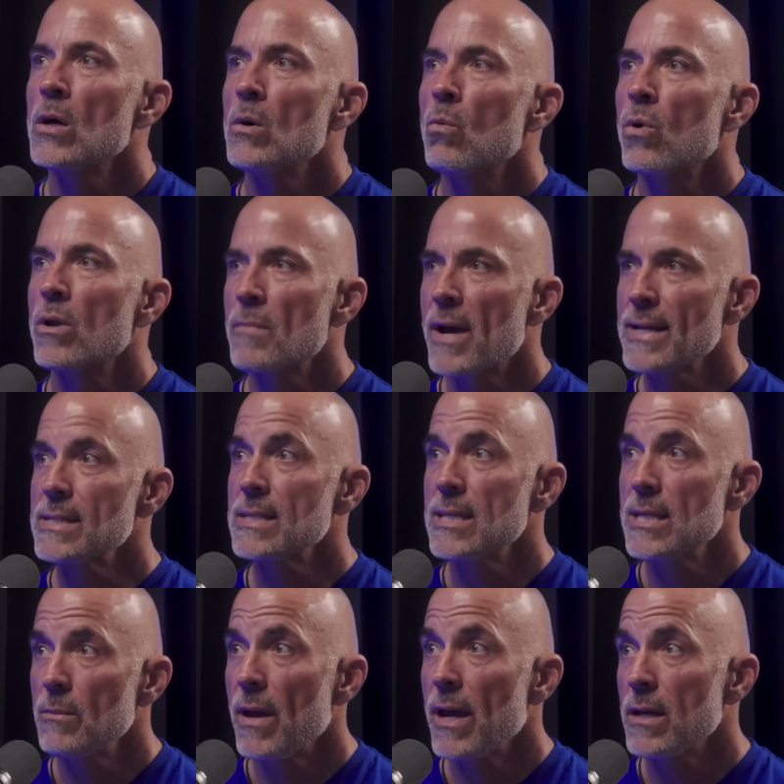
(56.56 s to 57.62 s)
of my
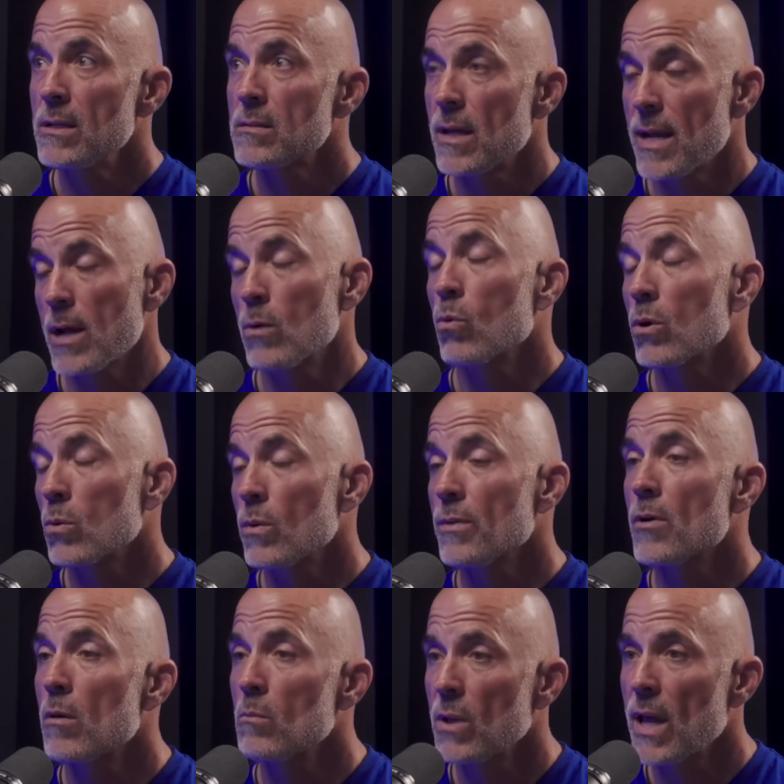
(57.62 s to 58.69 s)
teammates that I'd worked with
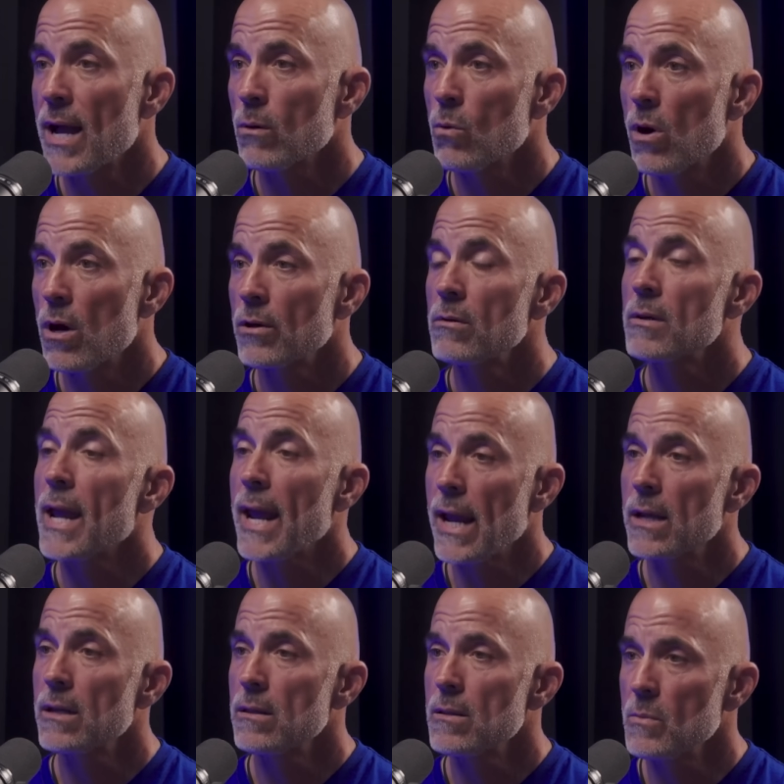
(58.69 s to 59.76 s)
on Blackwater
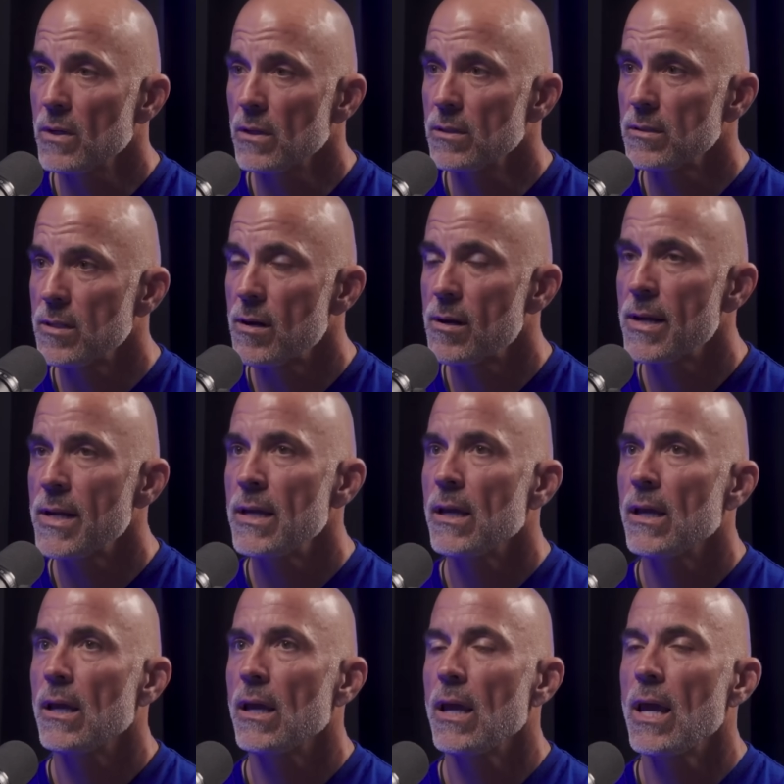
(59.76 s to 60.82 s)
and in the military
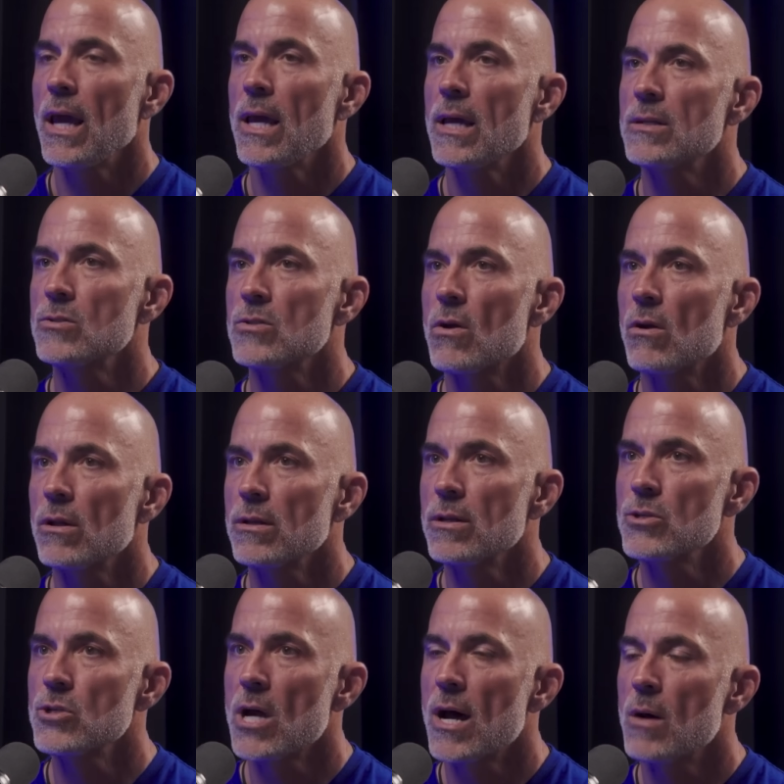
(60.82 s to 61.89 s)
had started a
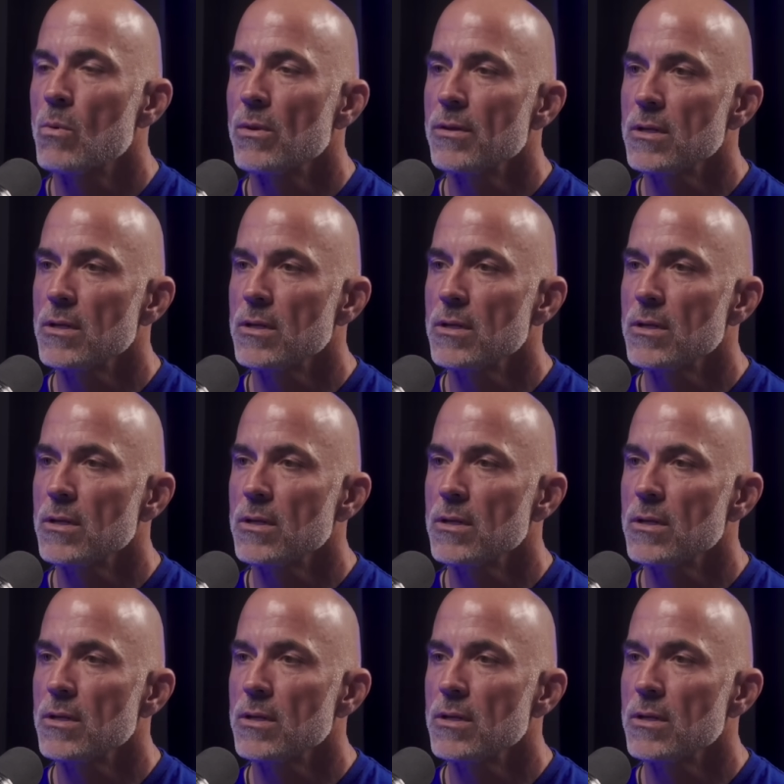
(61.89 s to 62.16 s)
job with a